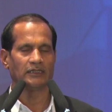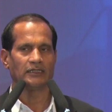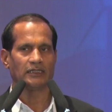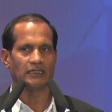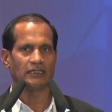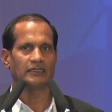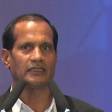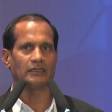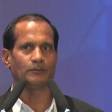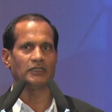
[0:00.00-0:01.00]
and it
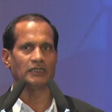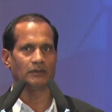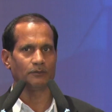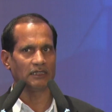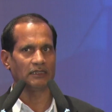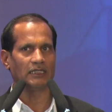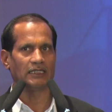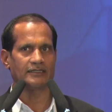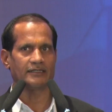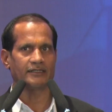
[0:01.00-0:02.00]
can be a very large
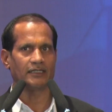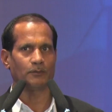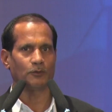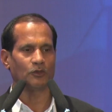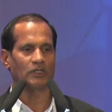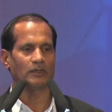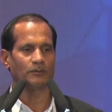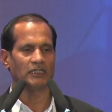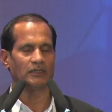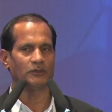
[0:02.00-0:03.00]
scale program
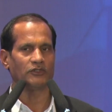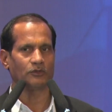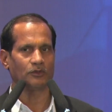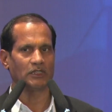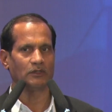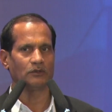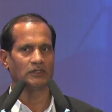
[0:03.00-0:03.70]
can be choked out.